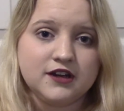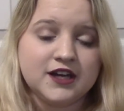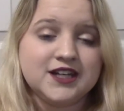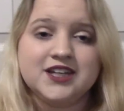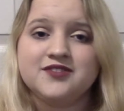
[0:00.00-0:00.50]

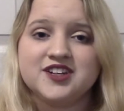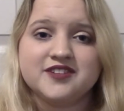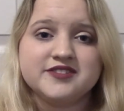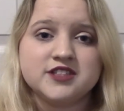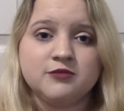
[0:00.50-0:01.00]
And even
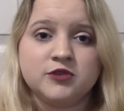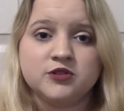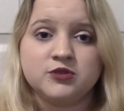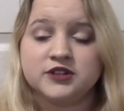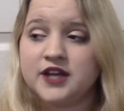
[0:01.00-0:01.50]
if
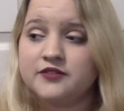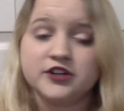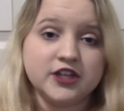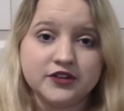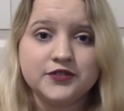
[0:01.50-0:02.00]
someone will
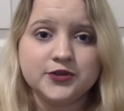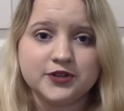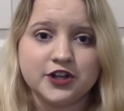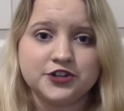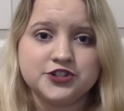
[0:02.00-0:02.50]
never give you
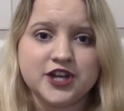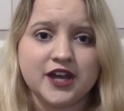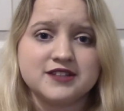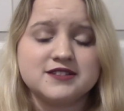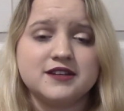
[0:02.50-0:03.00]
another
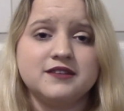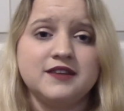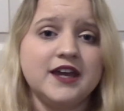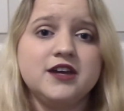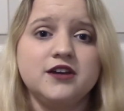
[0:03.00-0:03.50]
chance,
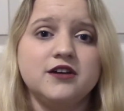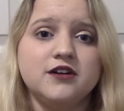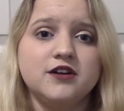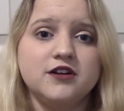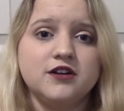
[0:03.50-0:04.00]
they
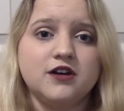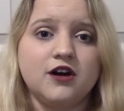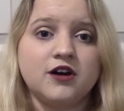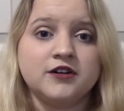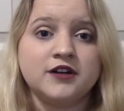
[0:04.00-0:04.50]

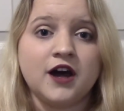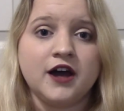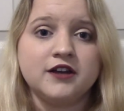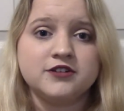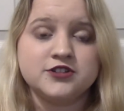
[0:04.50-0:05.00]
are
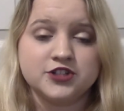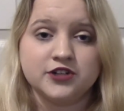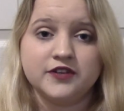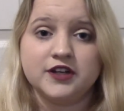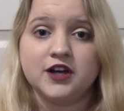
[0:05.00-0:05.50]
not
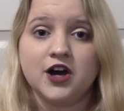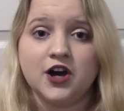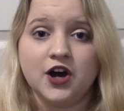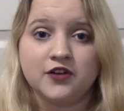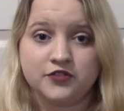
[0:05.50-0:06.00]
deserving
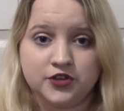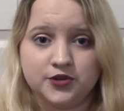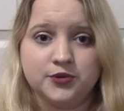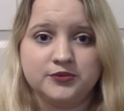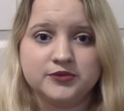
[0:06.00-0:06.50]
of
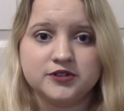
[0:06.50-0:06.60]
you.